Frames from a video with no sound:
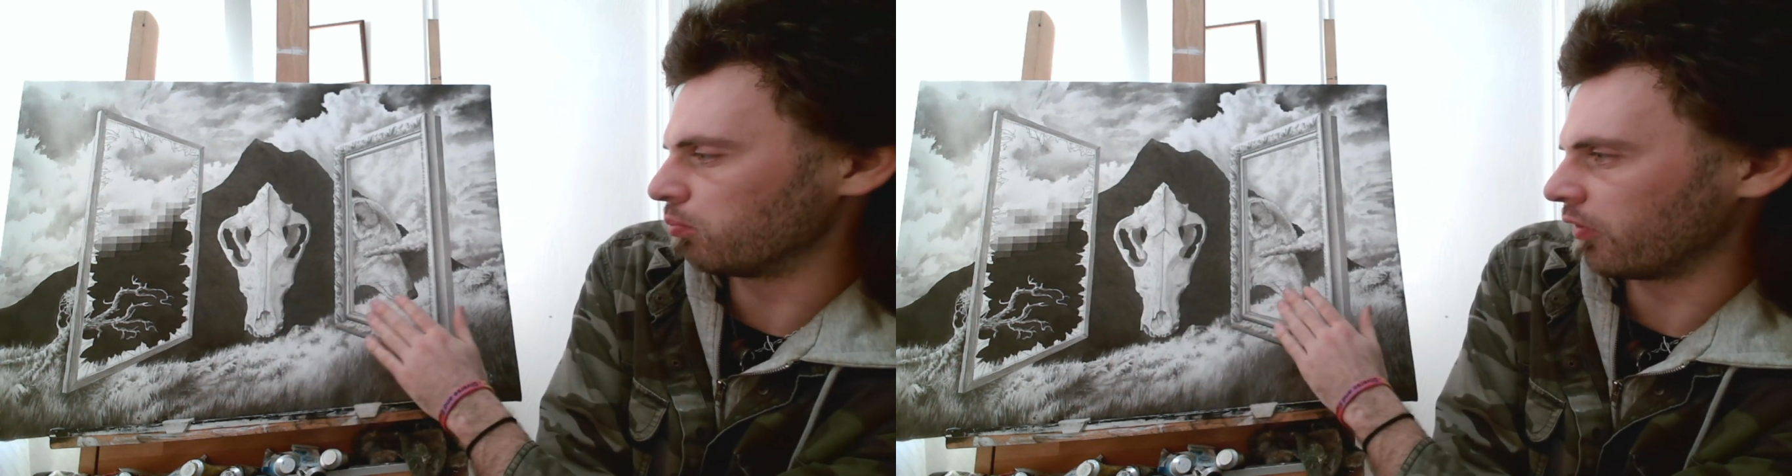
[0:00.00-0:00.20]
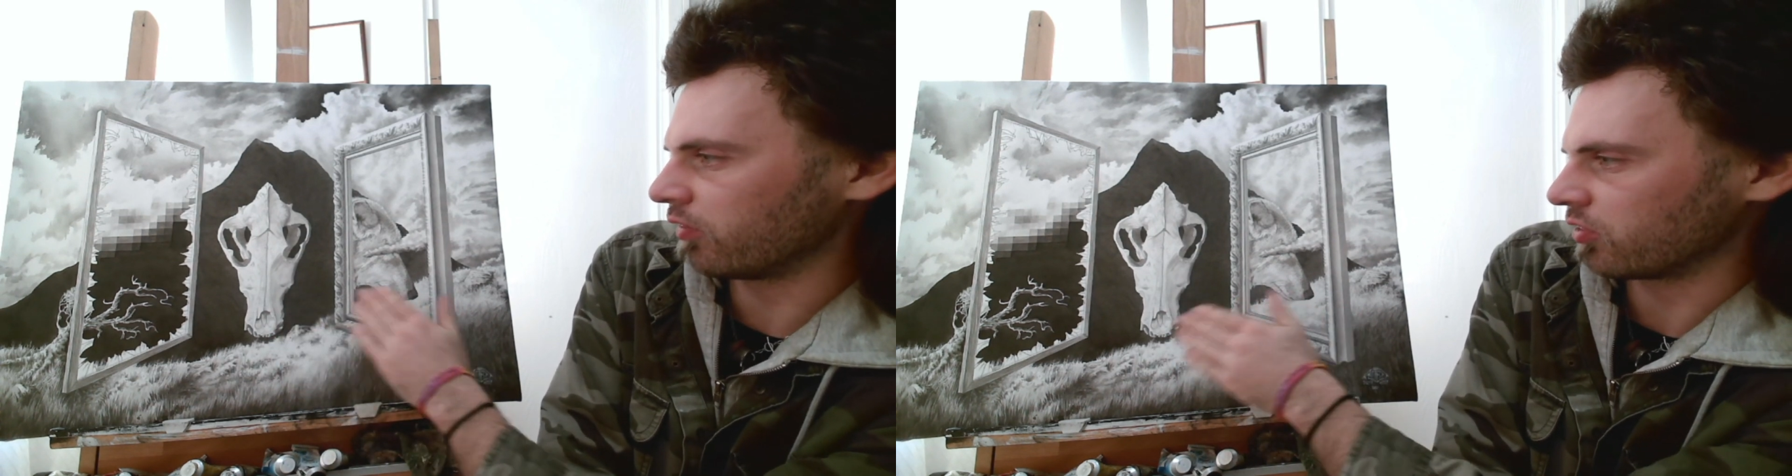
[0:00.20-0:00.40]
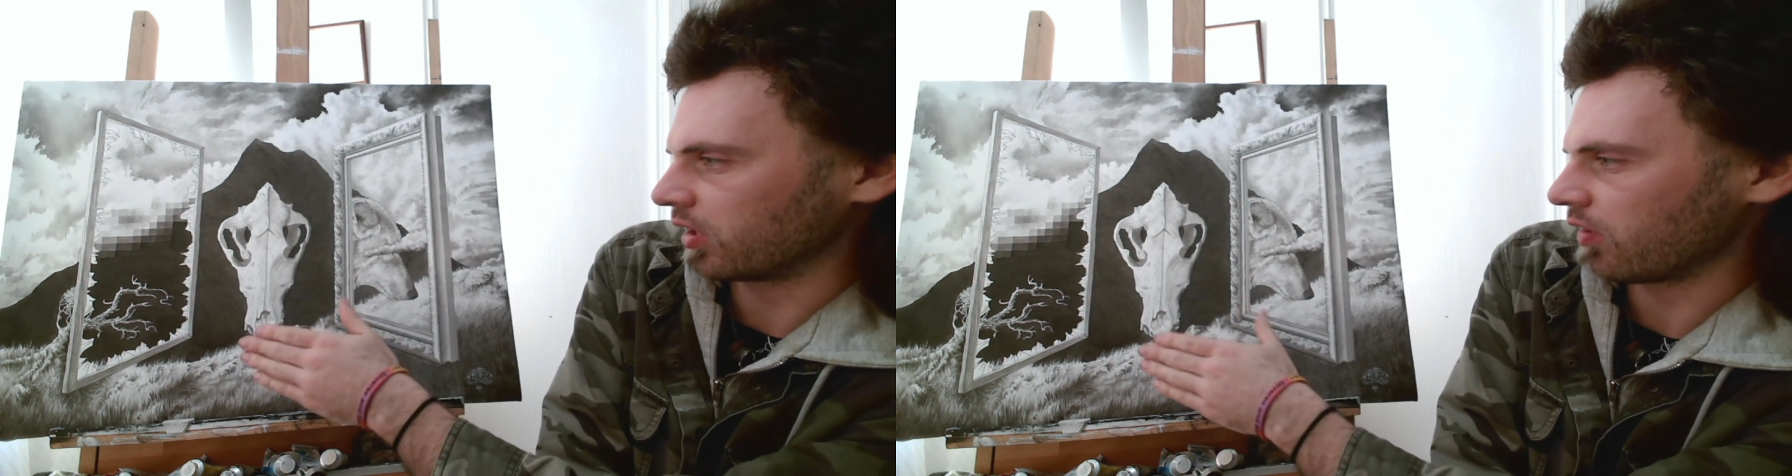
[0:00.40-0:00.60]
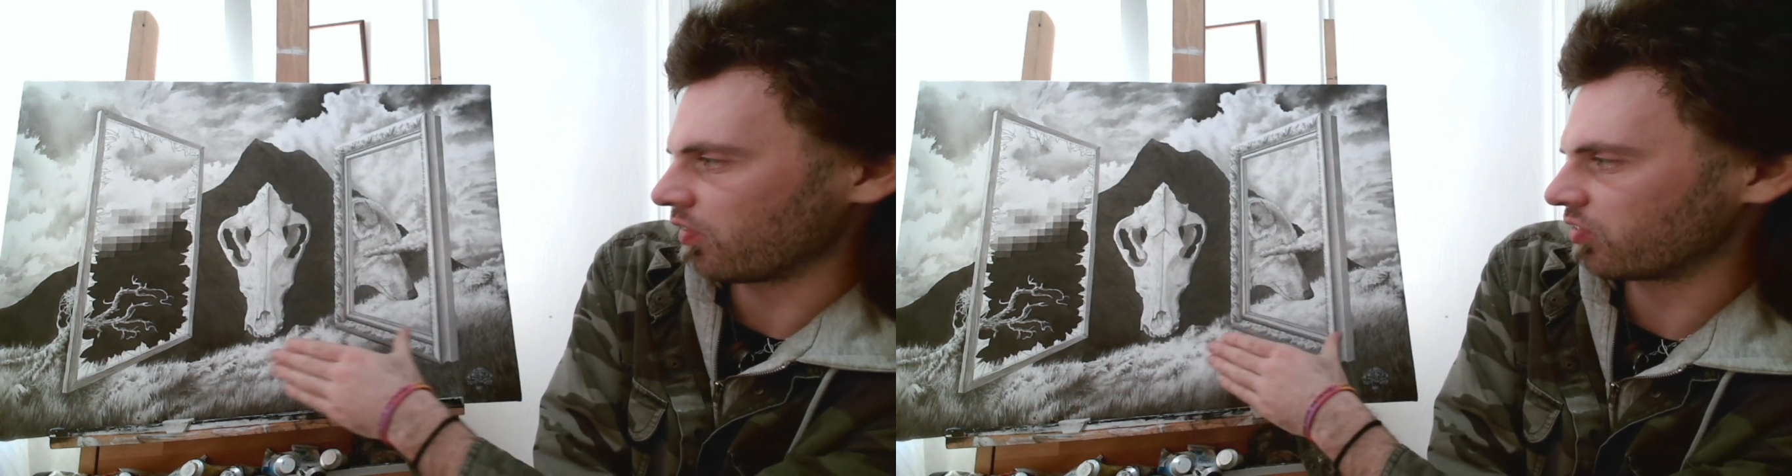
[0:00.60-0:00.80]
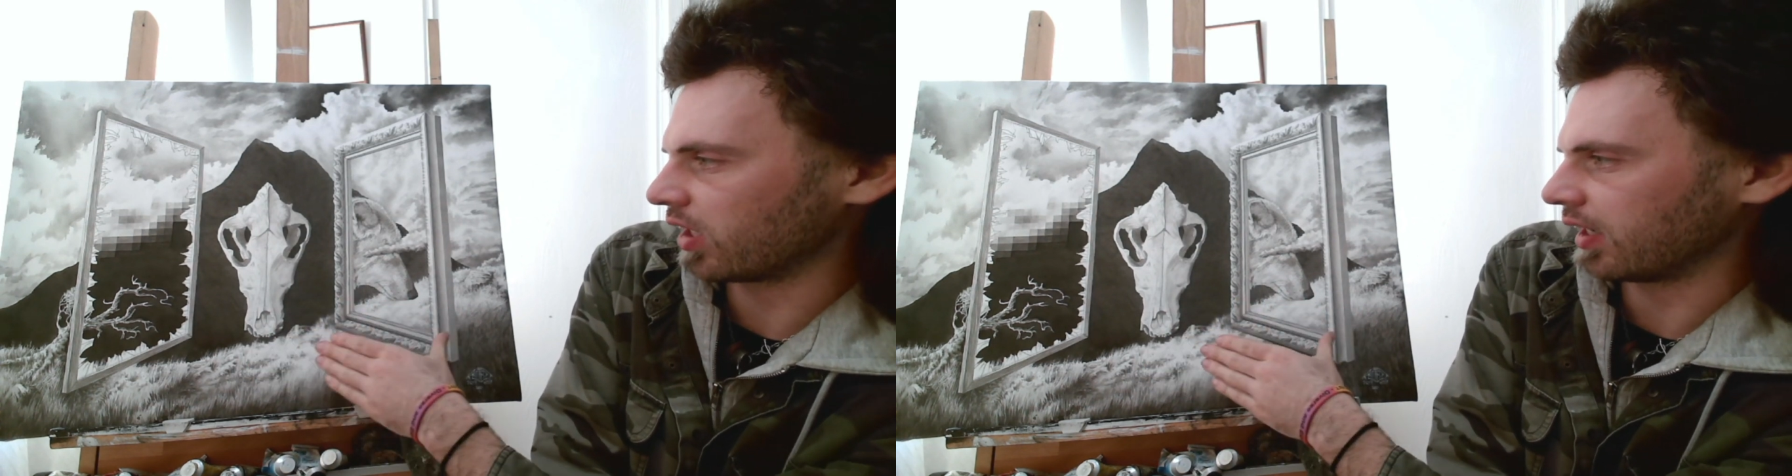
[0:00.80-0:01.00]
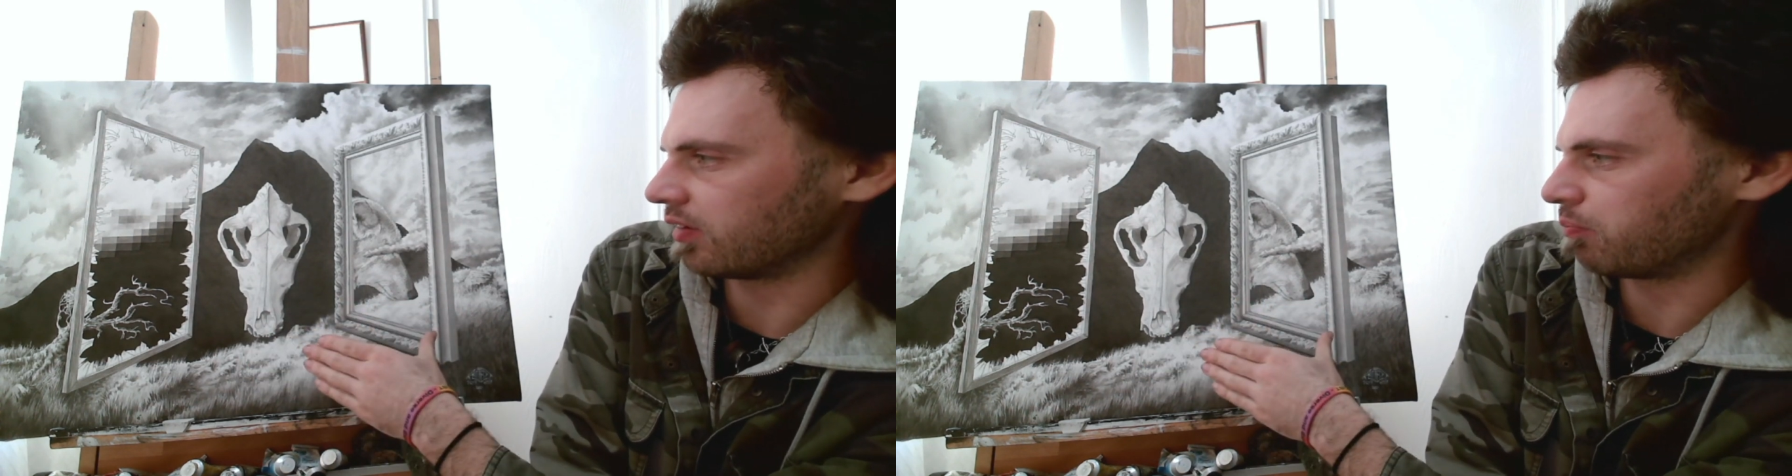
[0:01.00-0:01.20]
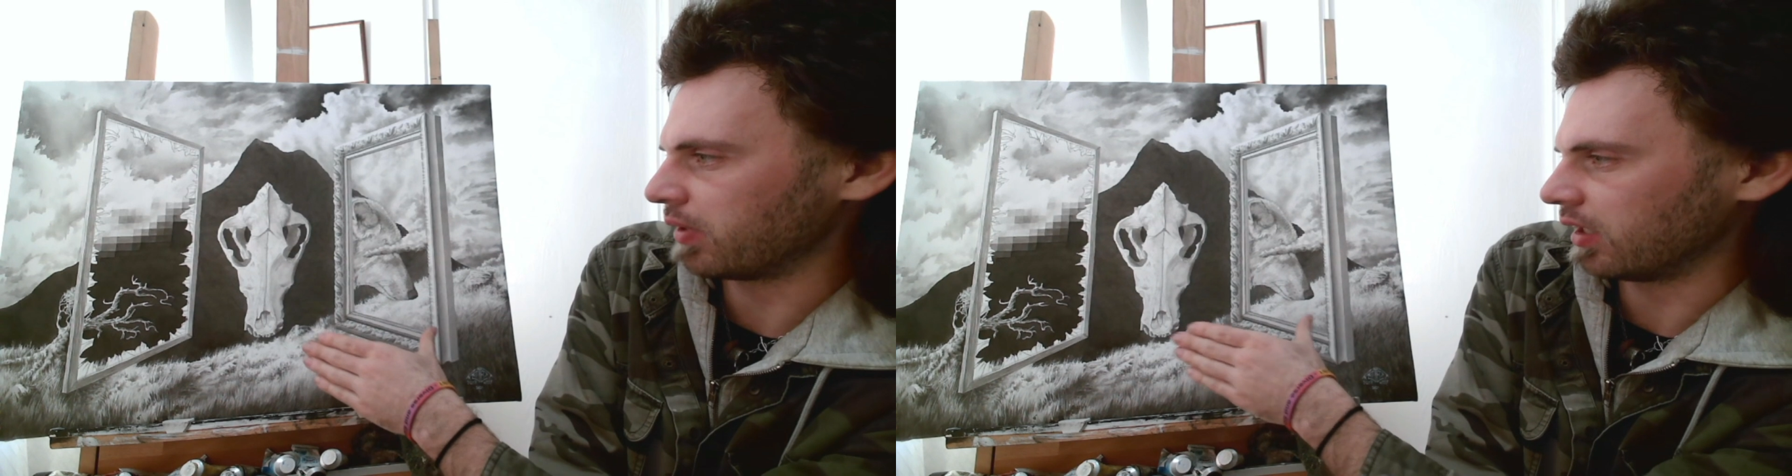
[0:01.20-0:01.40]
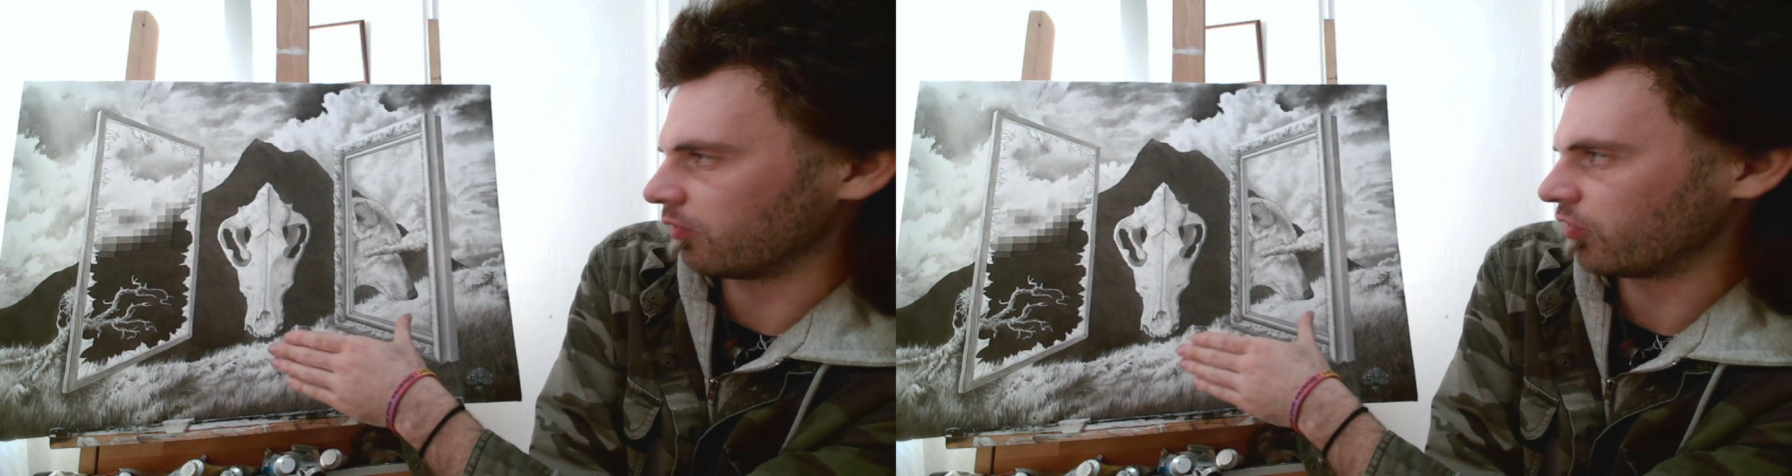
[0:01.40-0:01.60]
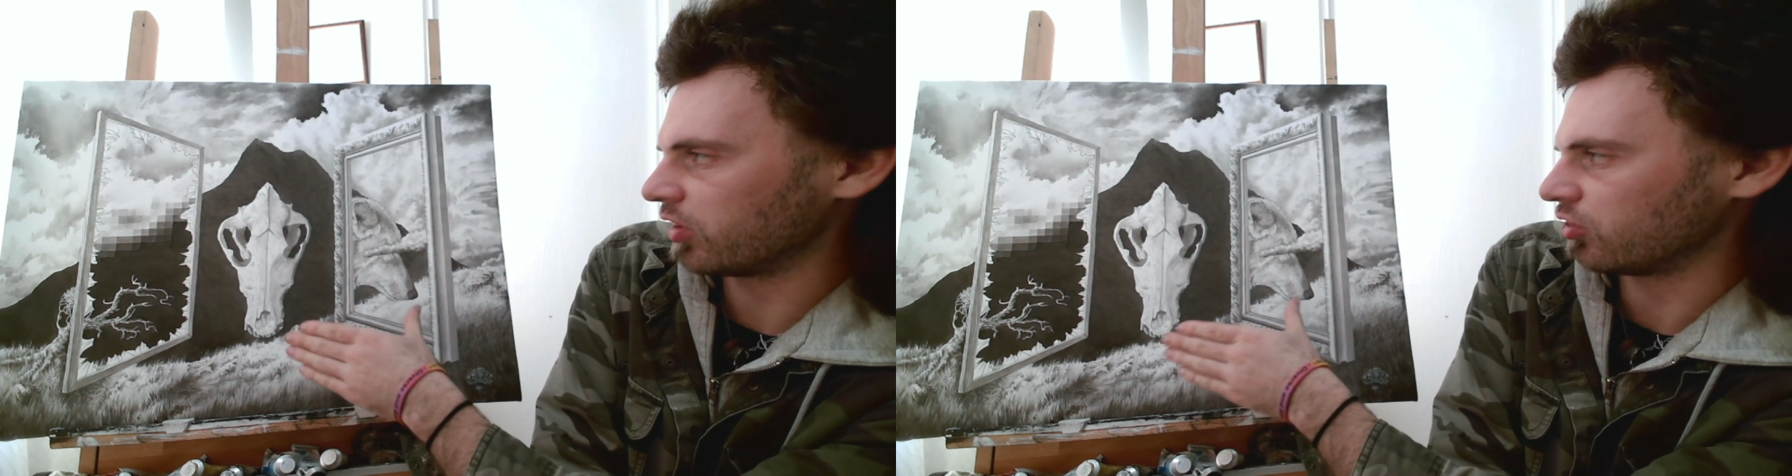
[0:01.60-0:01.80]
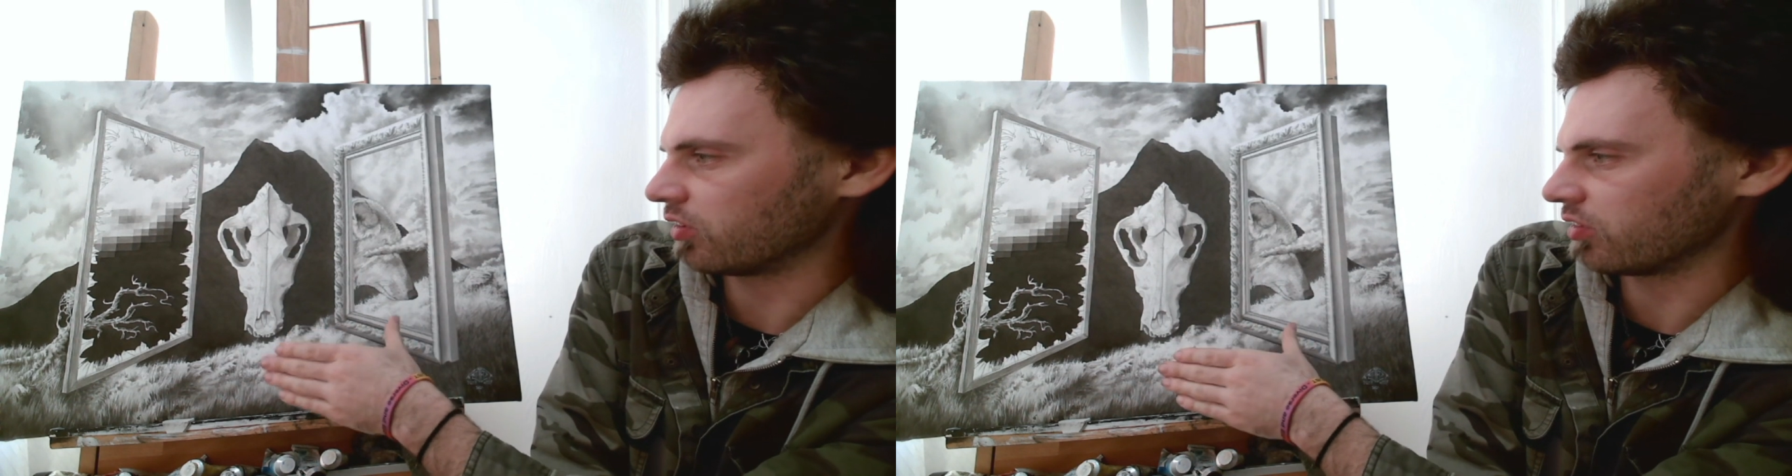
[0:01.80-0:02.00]
mirrors on either side being
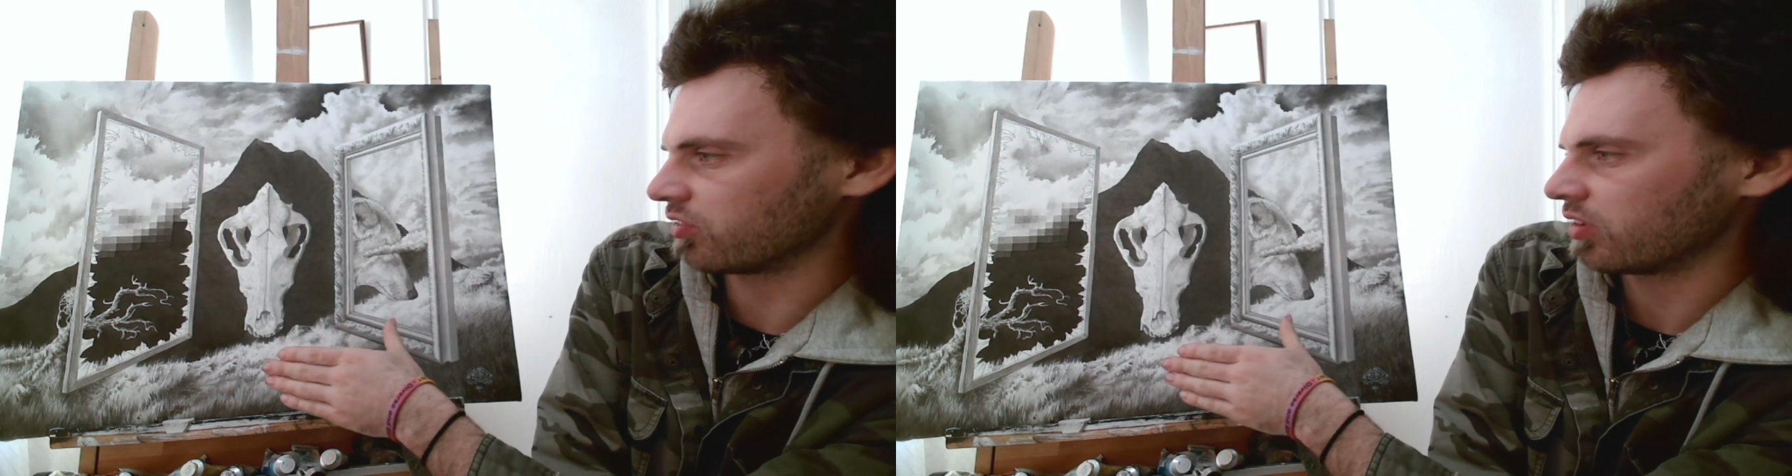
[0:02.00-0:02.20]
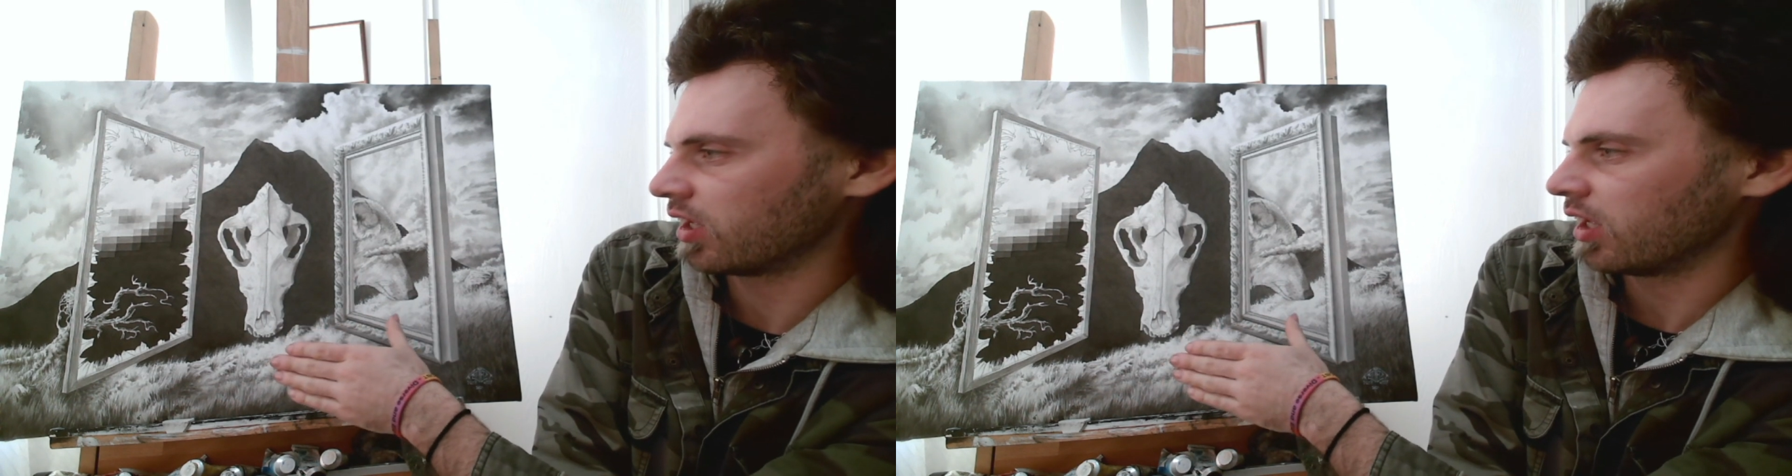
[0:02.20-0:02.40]
visions,